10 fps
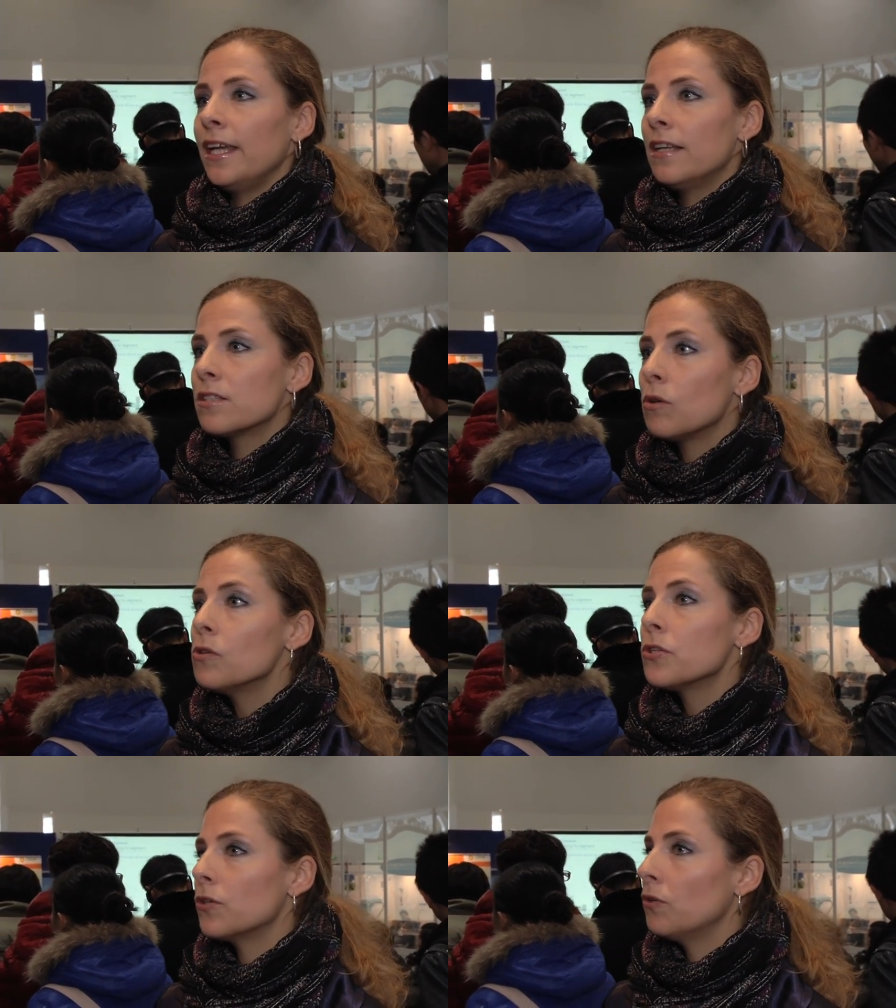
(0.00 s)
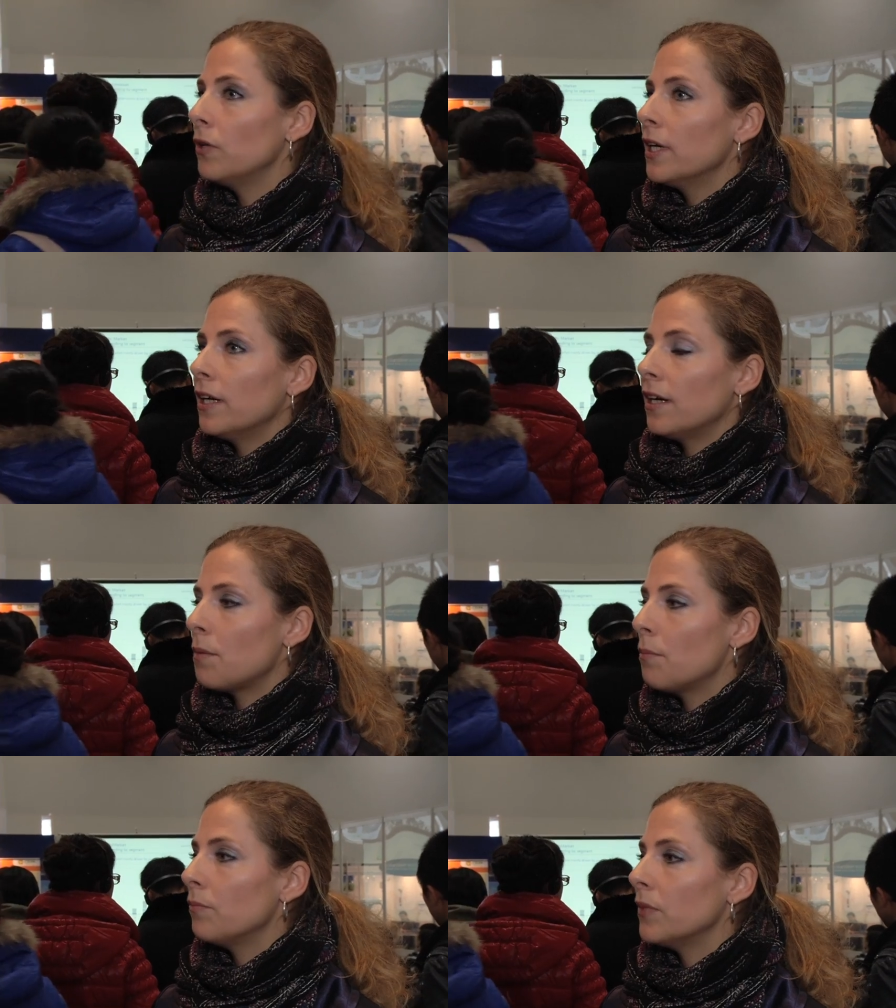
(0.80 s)
it is also
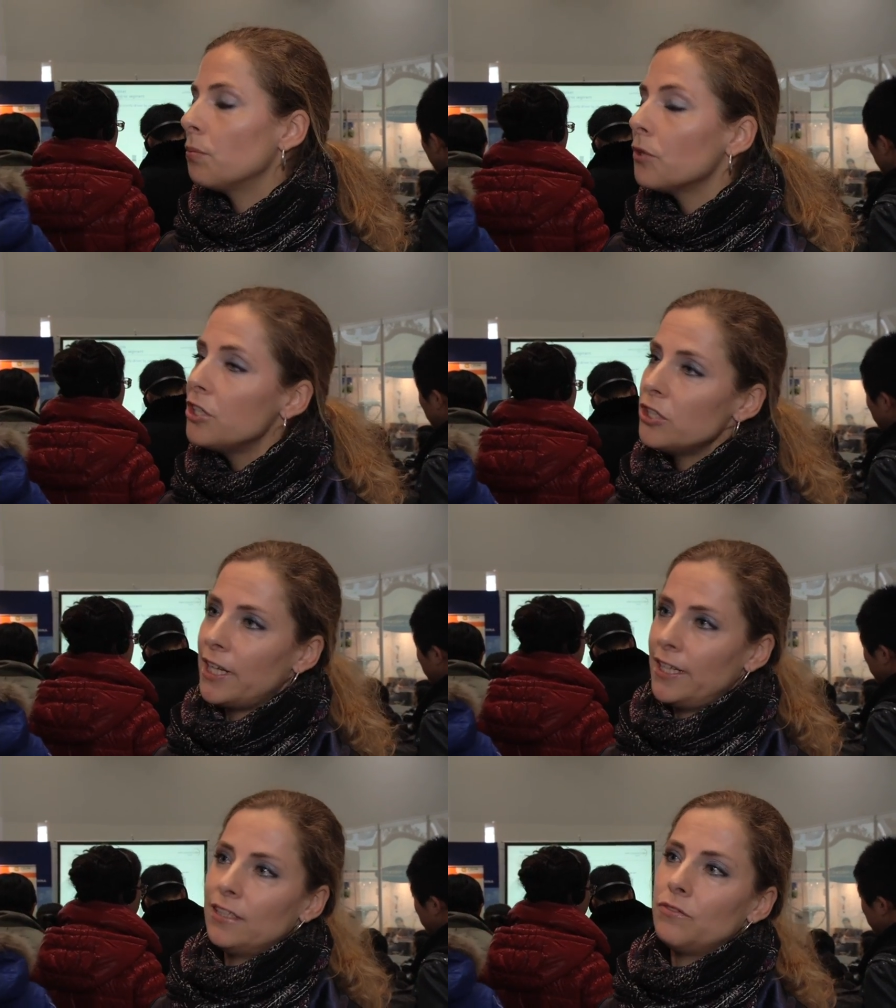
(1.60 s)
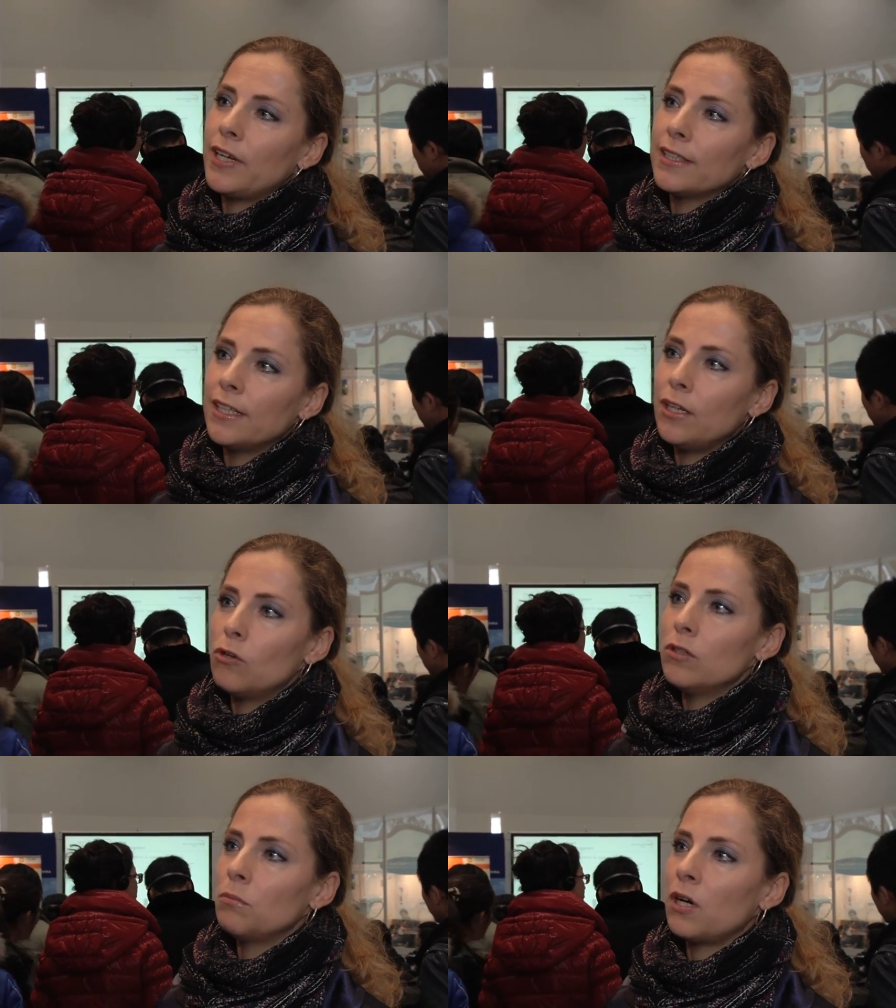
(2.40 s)
um, appreciating the fact that
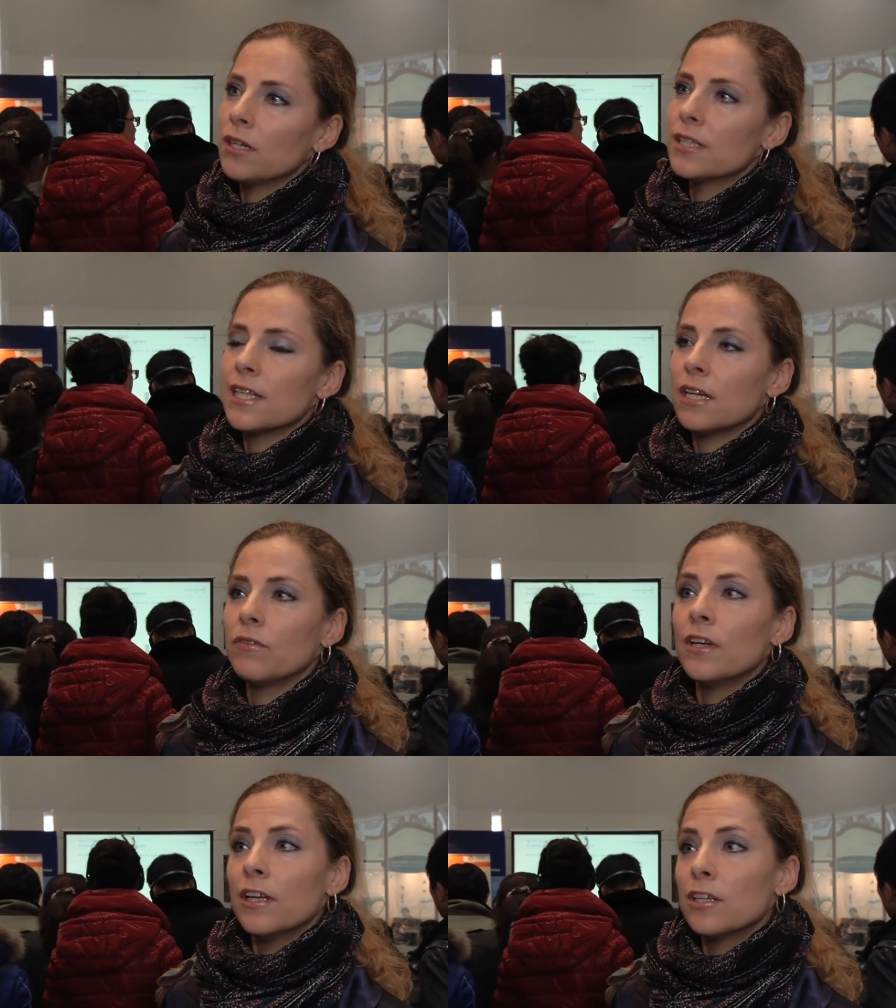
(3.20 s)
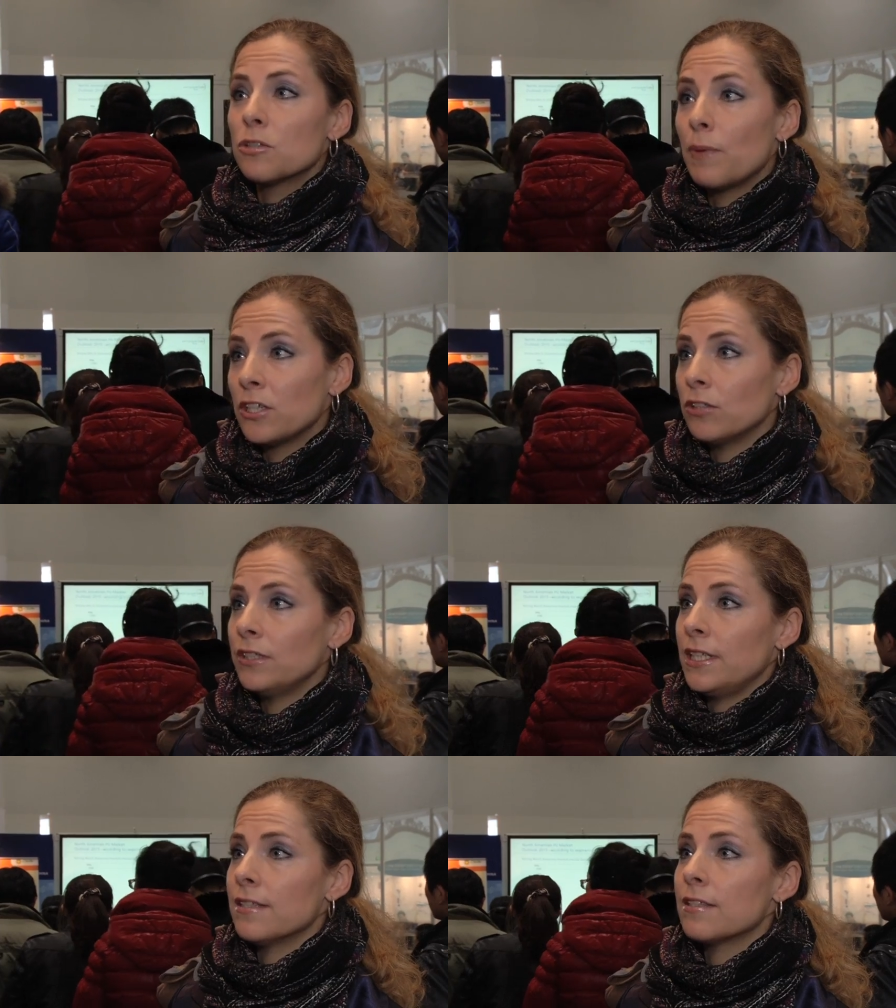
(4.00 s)
local markets have
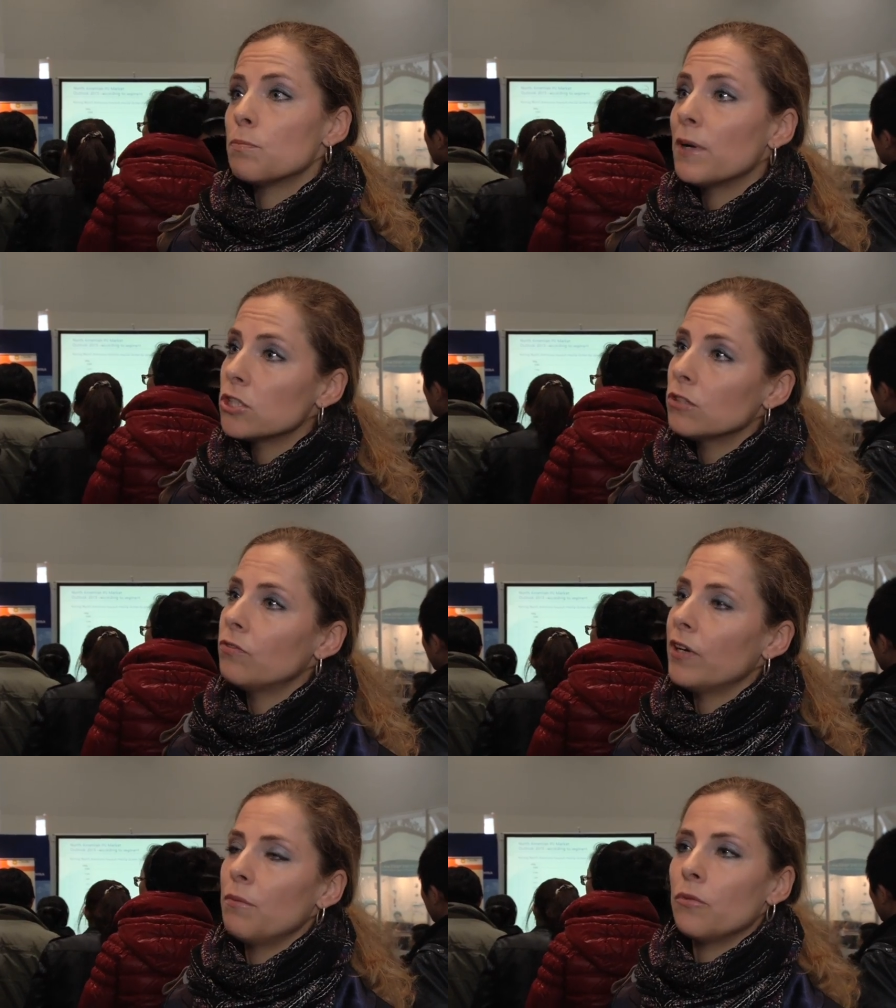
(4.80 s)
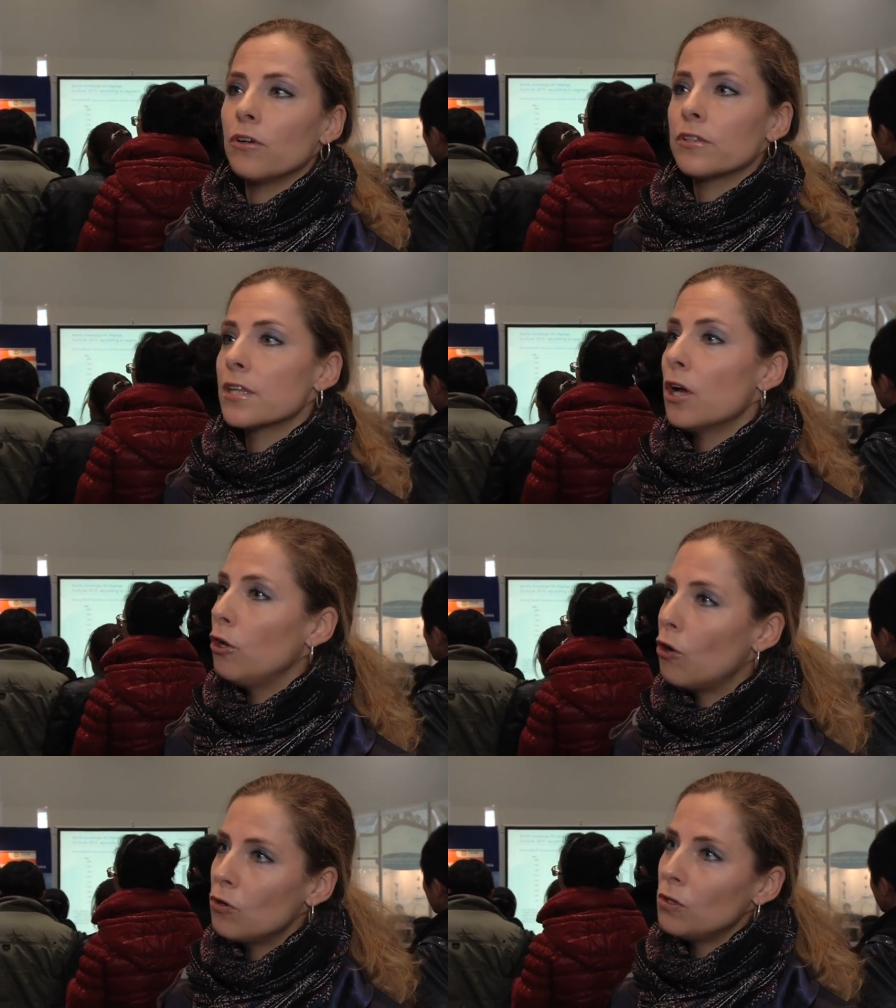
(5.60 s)
specialties, special frameworks,
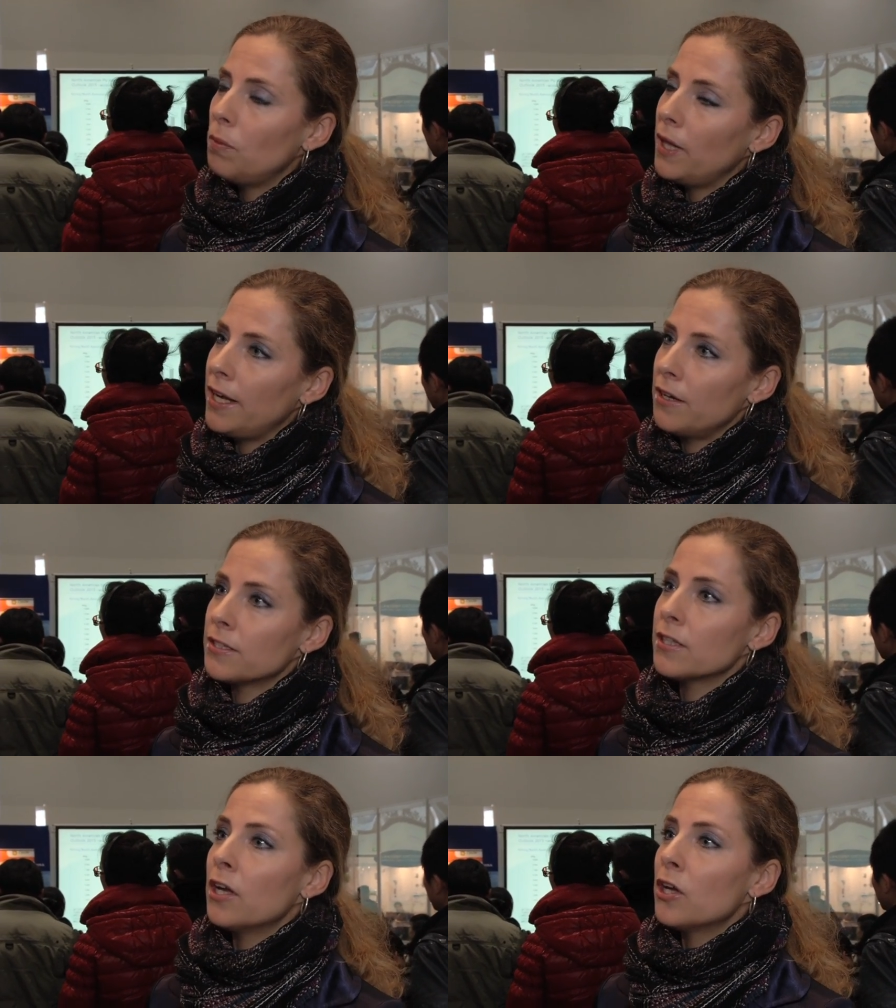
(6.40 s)
local players.